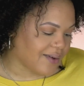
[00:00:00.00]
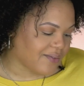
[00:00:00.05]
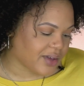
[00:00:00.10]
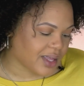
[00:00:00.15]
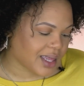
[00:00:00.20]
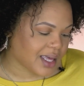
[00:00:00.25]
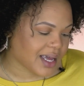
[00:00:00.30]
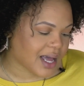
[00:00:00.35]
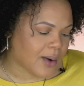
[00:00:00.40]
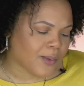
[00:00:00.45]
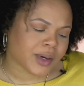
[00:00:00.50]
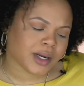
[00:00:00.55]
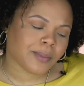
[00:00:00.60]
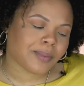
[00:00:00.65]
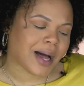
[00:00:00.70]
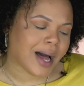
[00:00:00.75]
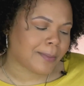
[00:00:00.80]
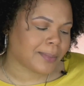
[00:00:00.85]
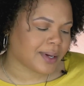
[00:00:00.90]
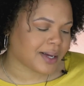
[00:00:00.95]
I feel like I want
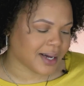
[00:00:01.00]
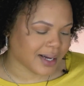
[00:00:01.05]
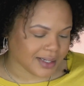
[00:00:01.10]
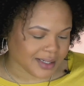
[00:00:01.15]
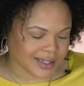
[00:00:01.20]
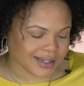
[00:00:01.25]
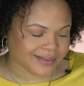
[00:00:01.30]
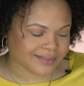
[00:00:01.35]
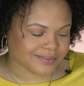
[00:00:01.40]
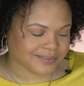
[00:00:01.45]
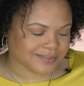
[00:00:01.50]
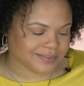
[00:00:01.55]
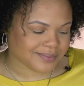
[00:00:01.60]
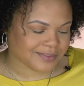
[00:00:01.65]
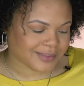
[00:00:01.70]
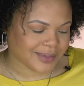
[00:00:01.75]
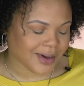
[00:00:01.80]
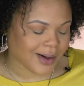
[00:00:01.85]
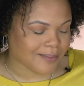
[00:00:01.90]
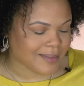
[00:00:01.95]
to pop a color
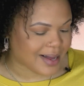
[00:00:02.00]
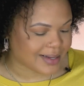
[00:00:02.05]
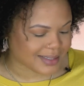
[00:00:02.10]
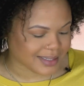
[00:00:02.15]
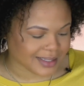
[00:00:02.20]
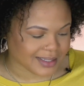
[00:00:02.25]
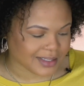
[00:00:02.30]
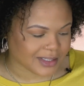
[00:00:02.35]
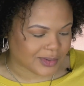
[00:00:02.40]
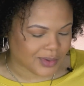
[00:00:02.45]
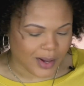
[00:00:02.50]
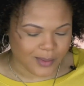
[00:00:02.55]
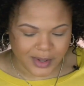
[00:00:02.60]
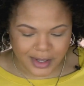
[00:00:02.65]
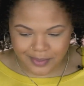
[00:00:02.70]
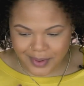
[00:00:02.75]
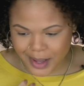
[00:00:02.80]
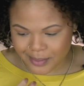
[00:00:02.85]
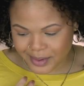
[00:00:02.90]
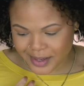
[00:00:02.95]
on my lid. Do I
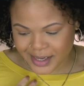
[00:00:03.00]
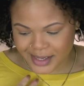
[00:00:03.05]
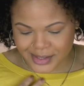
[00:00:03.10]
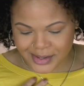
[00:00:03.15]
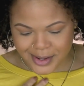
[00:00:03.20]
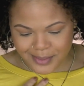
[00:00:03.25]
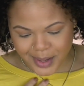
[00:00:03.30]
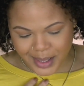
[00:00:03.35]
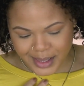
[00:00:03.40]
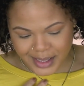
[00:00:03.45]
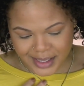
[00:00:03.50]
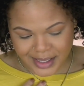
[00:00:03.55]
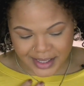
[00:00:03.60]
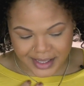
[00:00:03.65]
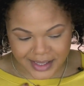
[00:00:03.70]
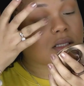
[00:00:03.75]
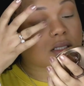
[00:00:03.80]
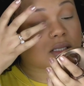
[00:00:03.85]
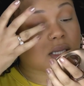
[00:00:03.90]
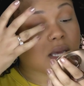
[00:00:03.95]
want to pop a color on my
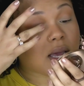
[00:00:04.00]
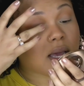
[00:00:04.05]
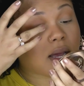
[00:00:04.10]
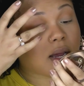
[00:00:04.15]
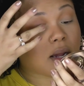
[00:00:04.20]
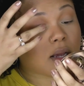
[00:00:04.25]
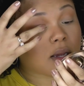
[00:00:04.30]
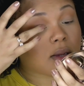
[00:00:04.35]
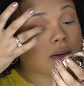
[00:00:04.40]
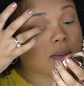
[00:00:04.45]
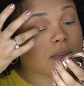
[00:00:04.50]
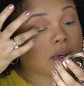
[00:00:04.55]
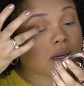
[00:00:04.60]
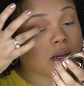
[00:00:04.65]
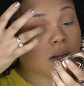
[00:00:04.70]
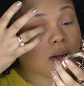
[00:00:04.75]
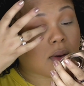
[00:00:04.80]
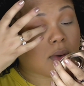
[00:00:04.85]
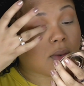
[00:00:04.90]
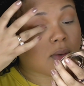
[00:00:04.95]
lid? Just add a little bit
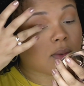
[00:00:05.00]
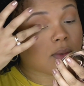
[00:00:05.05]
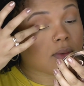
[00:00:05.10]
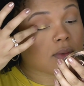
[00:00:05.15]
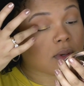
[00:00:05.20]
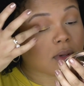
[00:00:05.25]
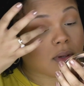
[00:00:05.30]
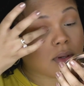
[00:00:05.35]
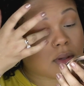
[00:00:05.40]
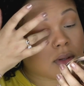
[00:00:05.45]
of gold.